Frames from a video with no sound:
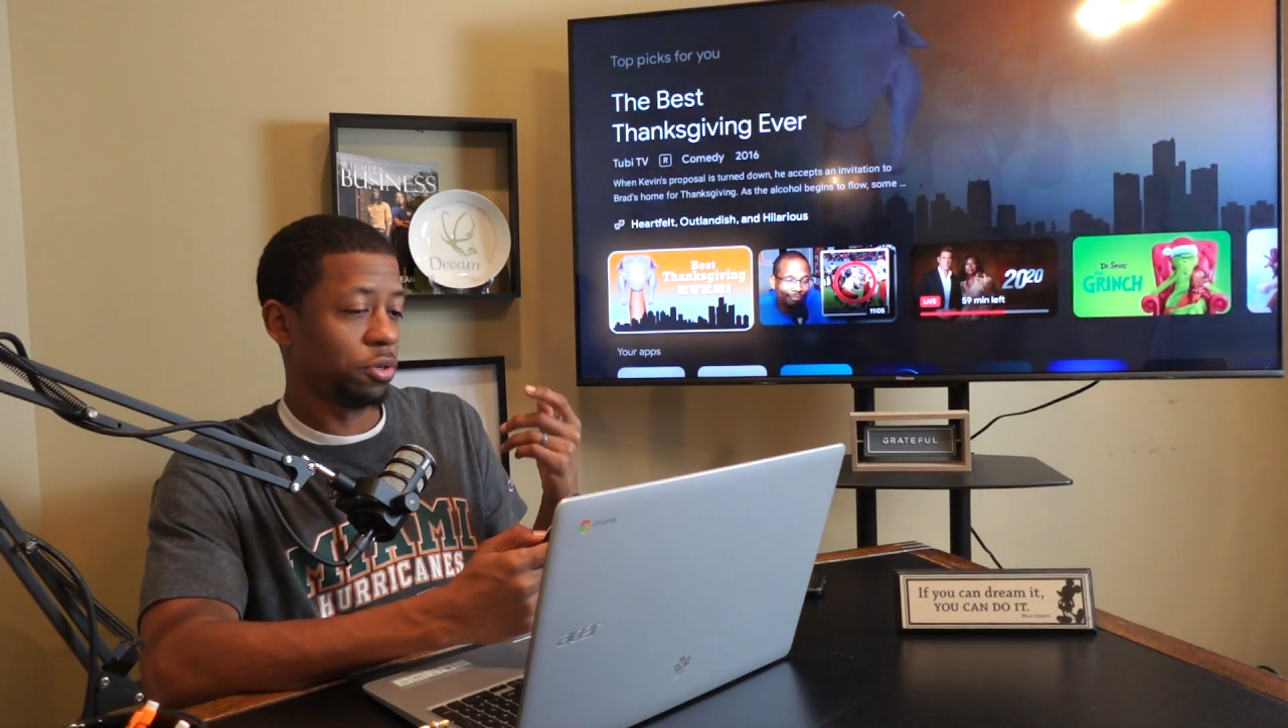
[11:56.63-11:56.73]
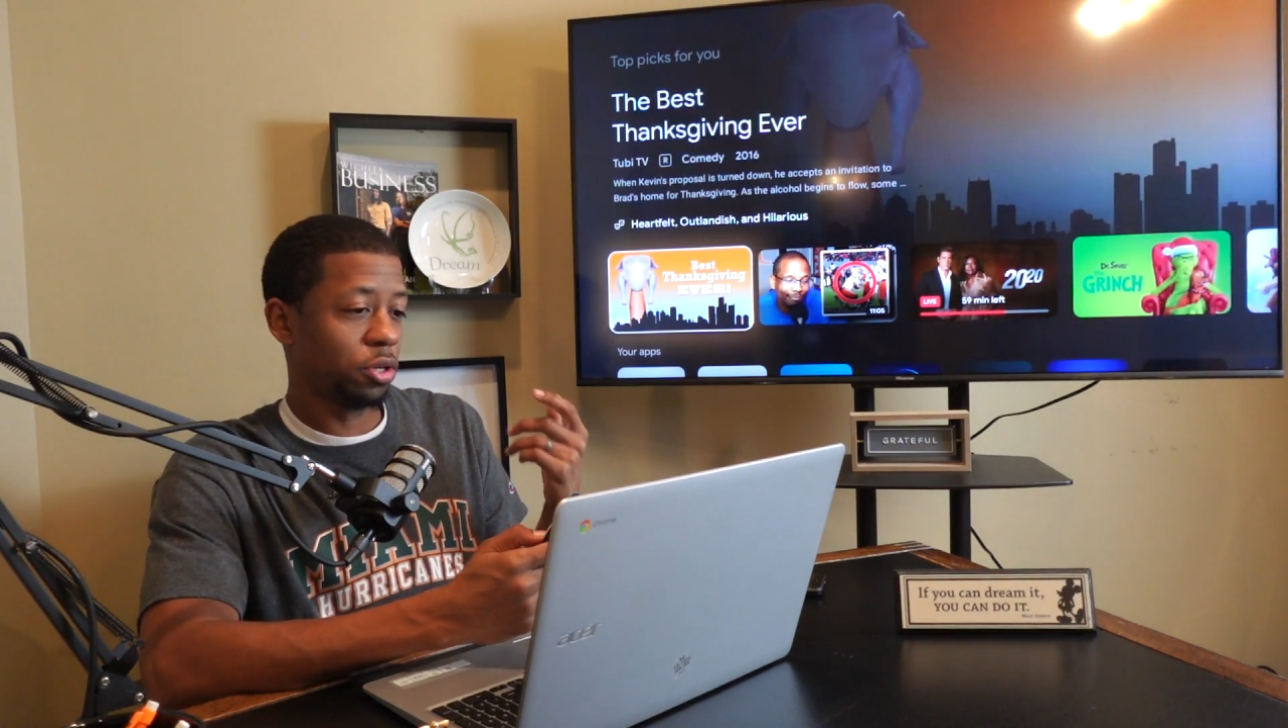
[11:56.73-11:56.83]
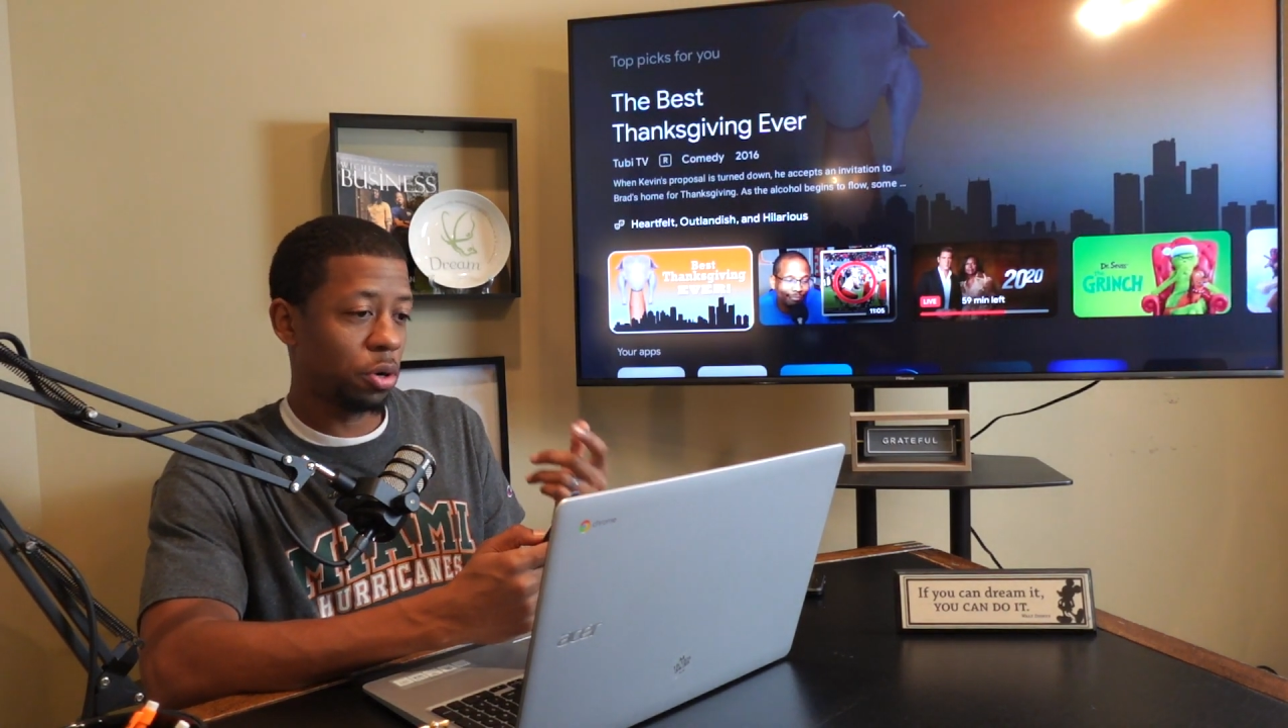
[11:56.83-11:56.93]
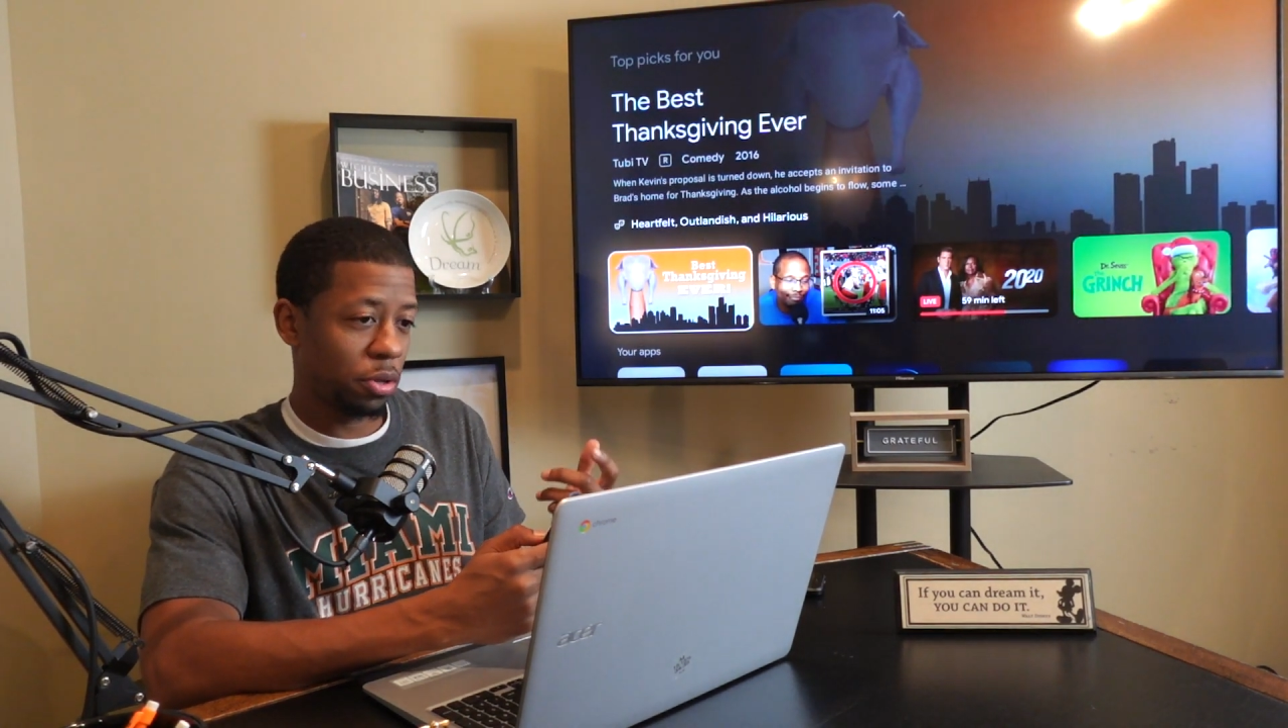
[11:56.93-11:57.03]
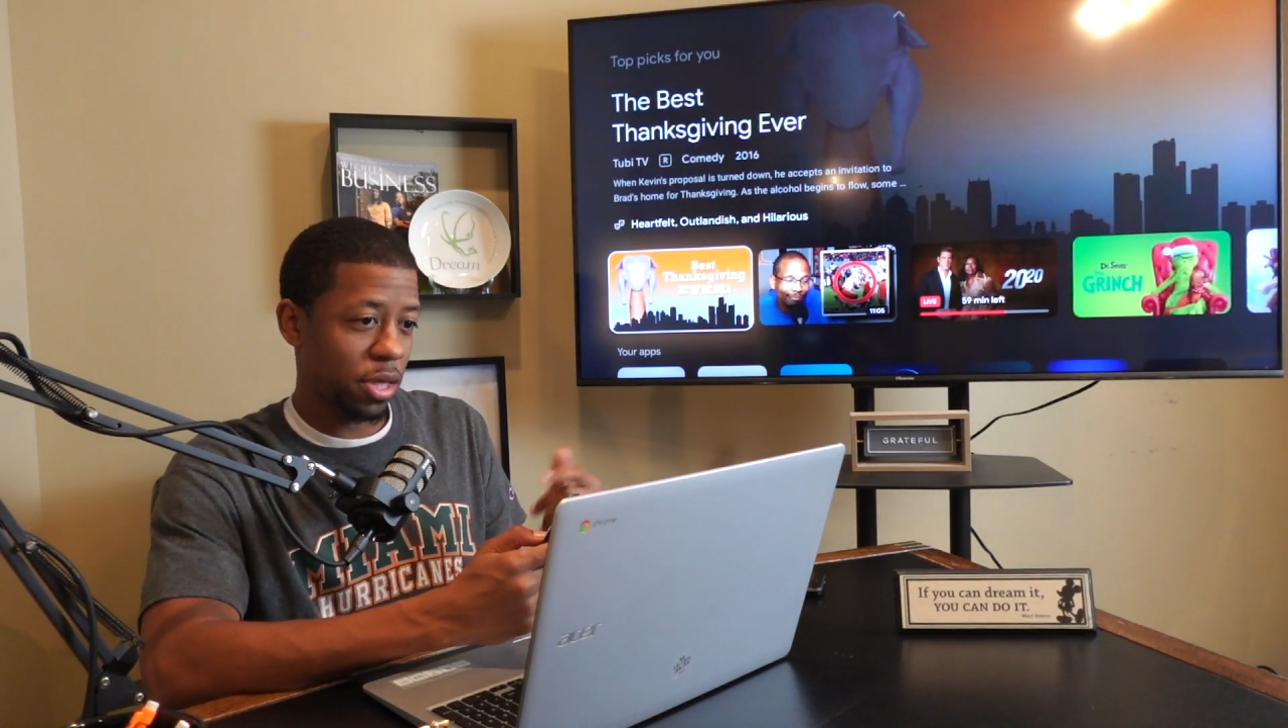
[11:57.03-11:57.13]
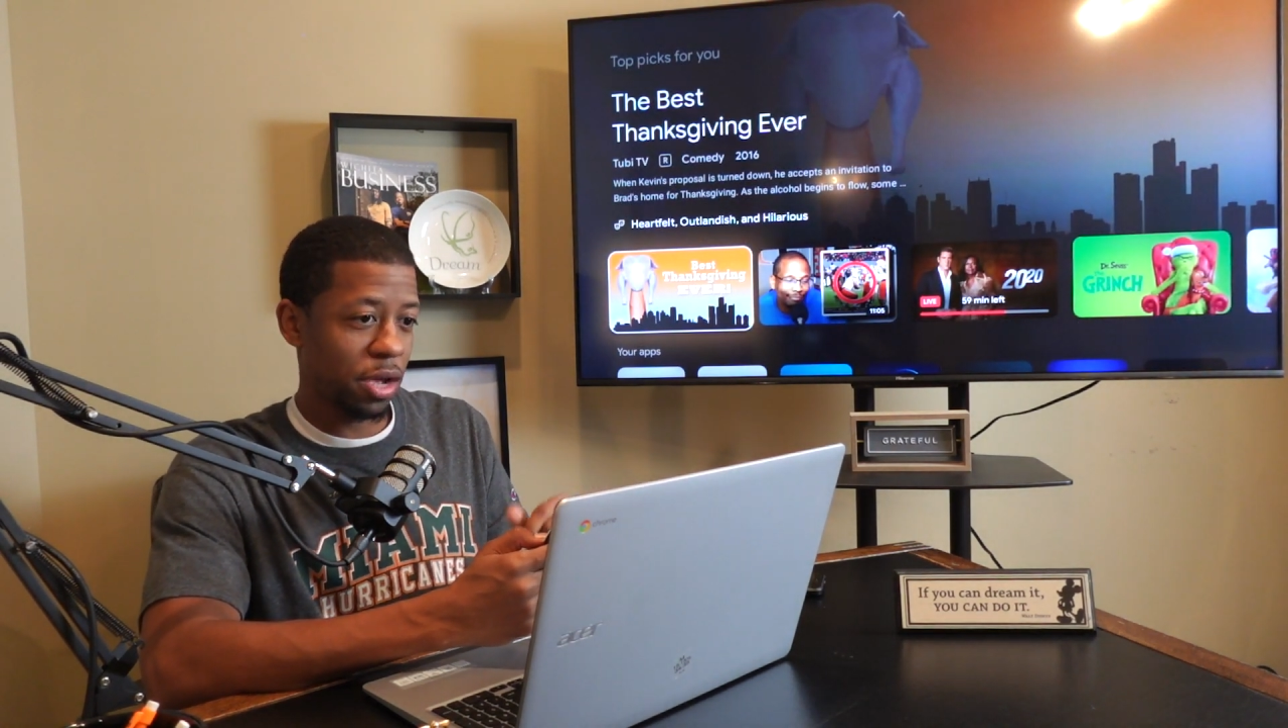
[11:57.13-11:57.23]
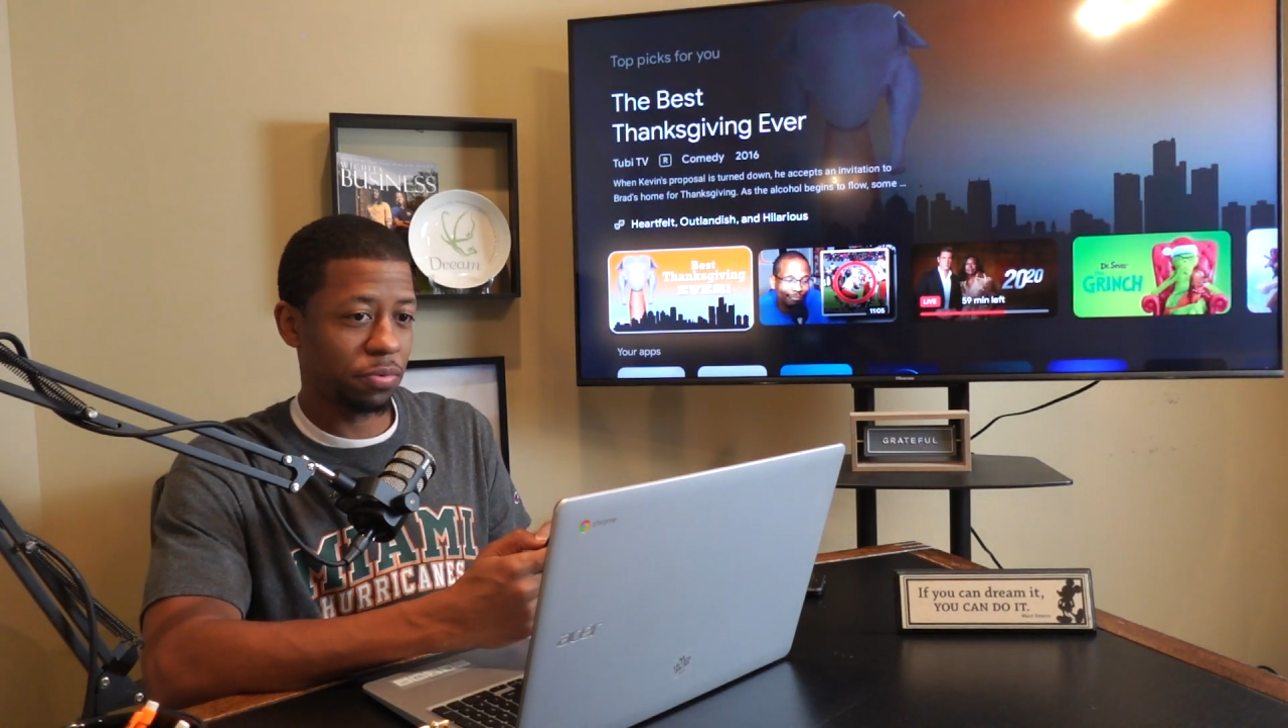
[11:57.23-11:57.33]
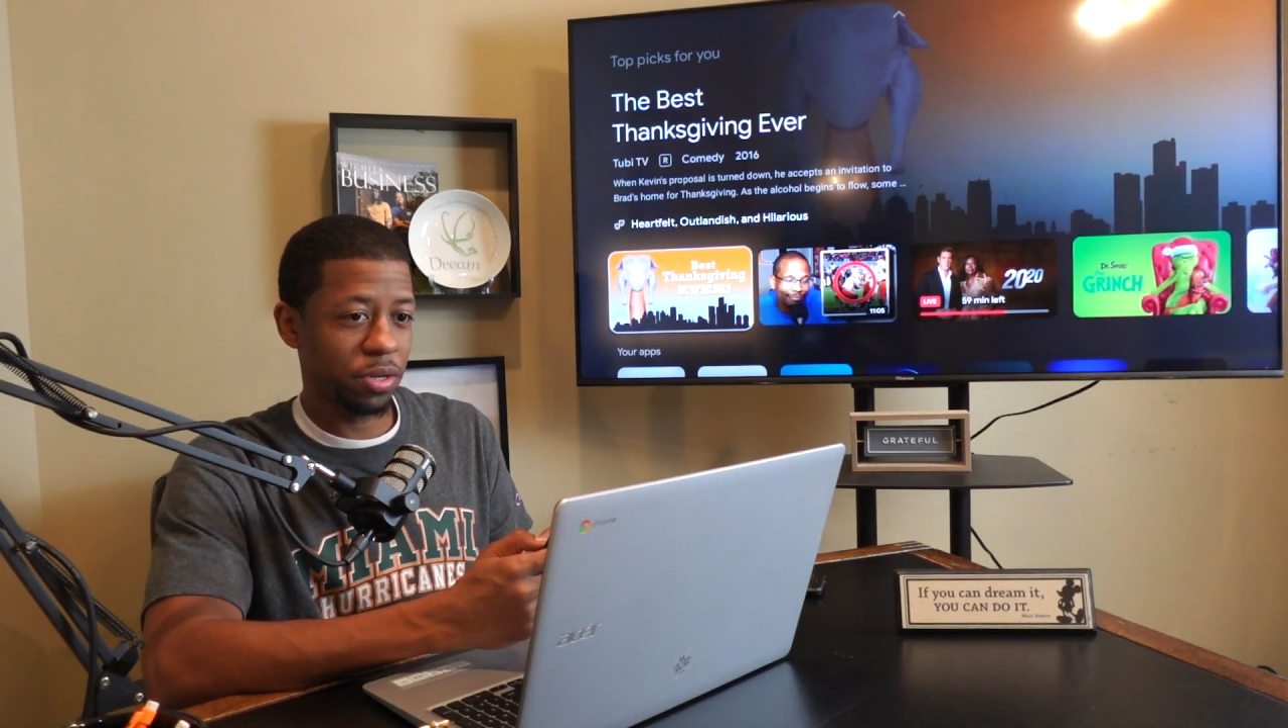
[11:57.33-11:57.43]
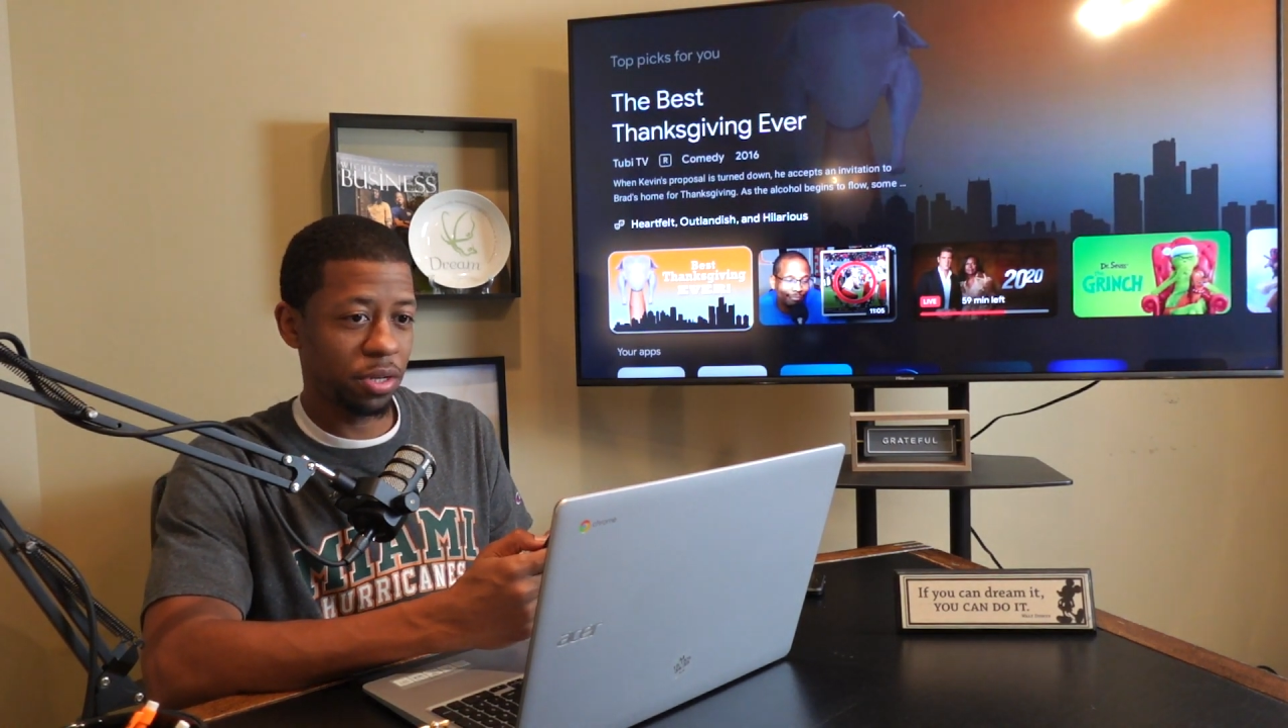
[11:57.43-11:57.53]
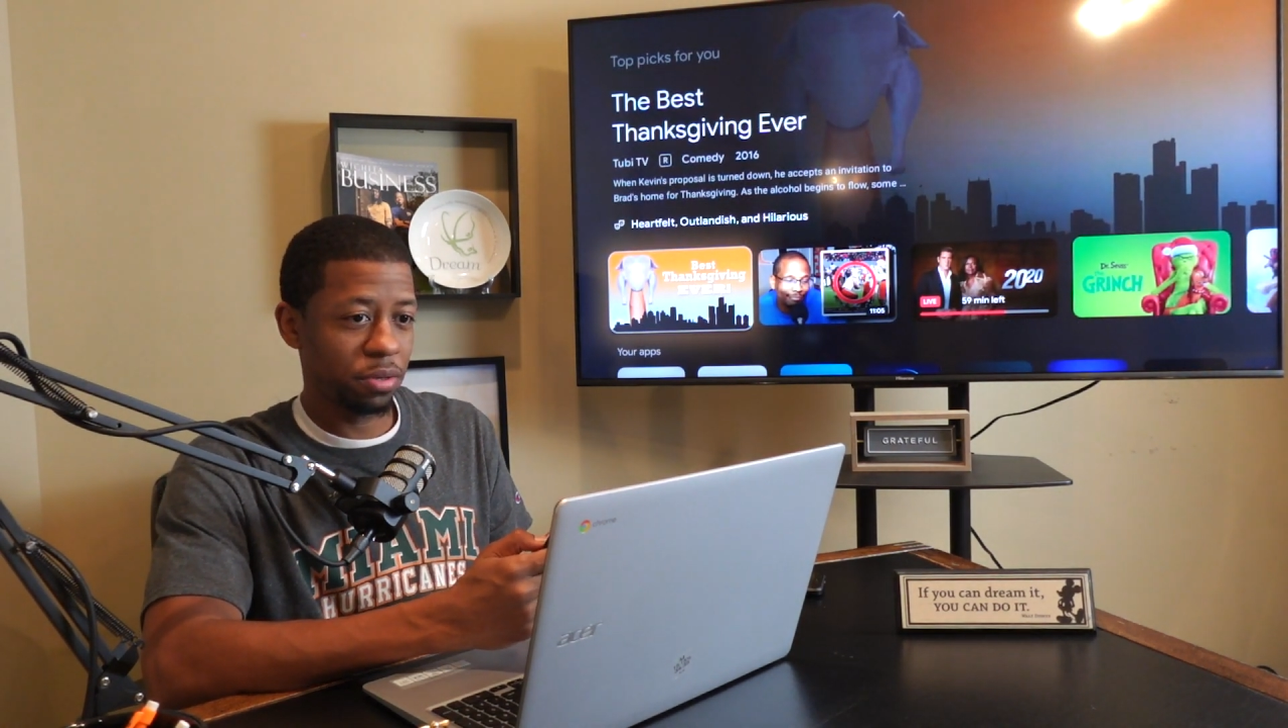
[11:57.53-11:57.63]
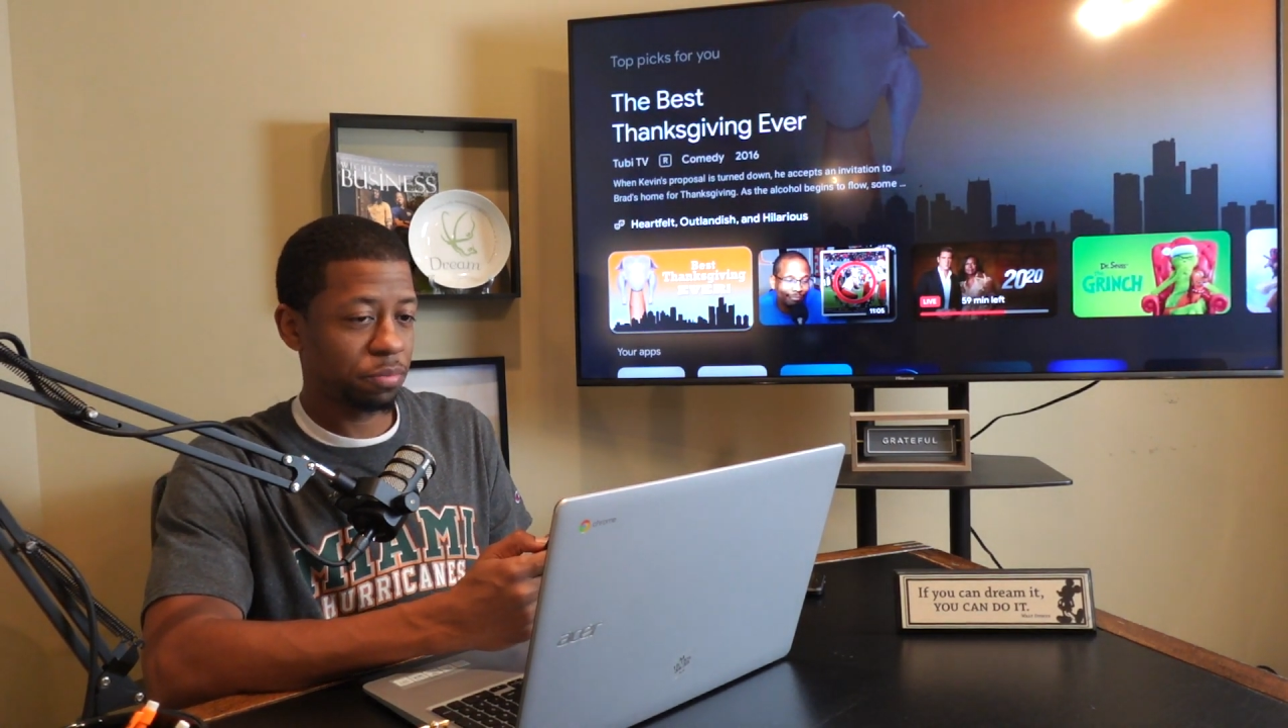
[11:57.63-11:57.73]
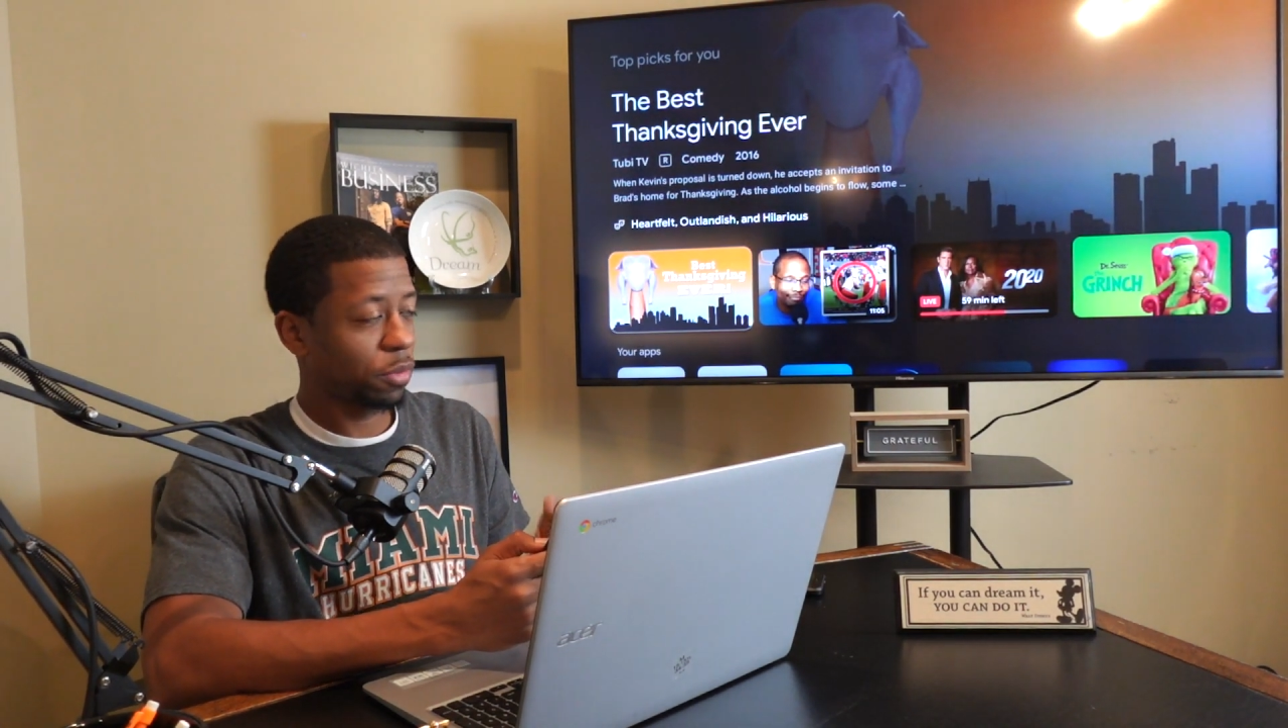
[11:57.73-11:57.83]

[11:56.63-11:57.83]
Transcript: go to that read.